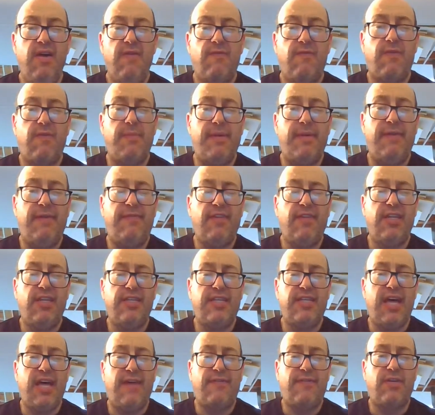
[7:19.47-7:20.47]
from a
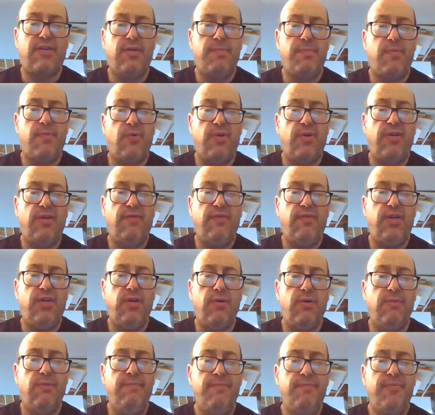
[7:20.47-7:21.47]
philosophical point of
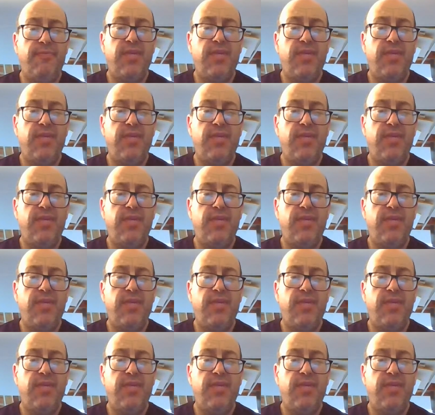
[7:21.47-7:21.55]
view.